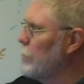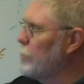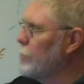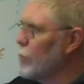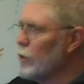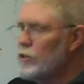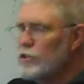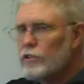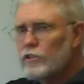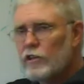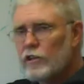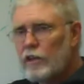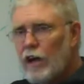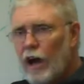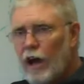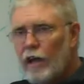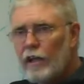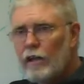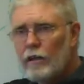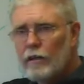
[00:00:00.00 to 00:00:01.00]
Bridges
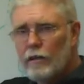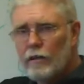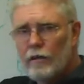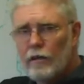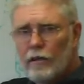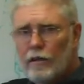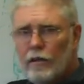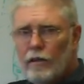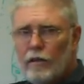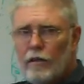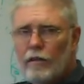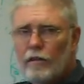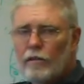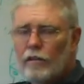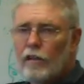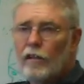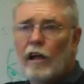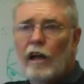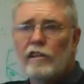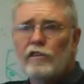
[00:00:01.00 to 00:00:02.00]
today,
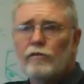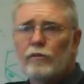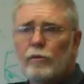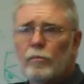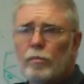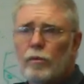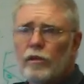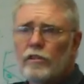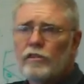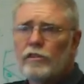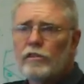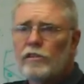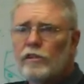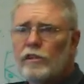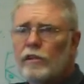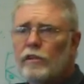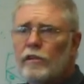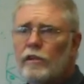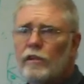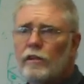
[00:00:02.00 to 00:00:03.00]
the Gladesville Bridge in
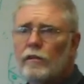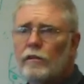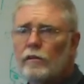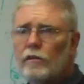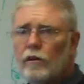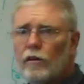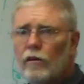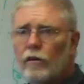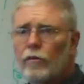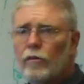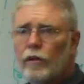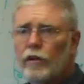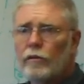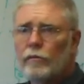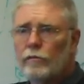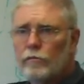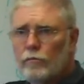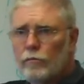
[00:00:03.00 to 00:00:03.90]
Sydney, concrete,